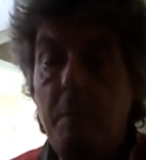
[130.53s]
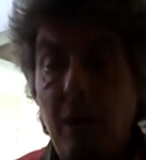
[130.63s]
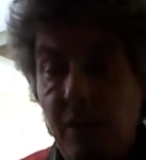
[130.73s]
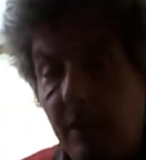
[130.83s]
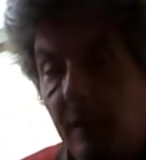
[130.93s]
But
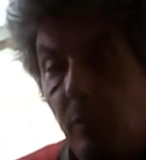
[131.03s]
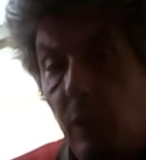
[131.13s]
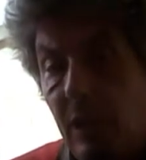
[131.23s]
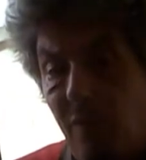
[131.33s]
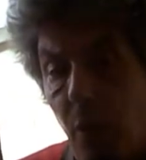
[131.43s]

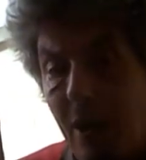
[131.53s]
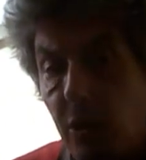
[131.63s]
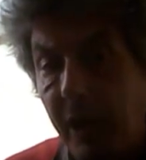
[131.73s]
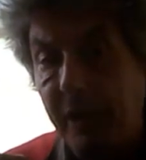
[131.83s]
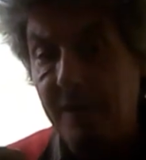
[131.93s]
another way of
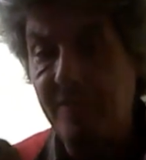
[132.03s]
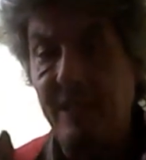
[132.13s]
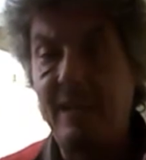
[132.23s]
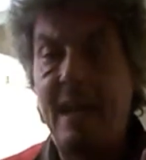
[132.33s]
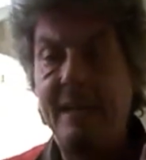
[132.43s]
looking at
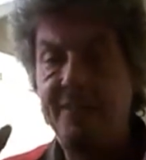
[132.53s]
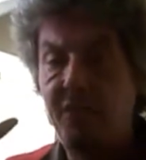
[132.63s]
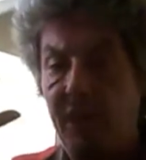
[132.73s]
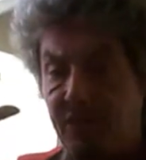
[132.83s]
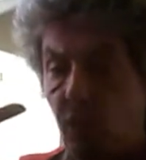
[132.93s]
that is
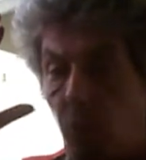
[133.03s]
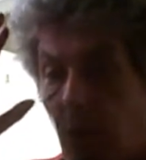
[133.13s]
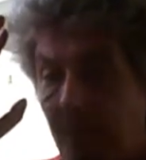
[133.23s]
that it's got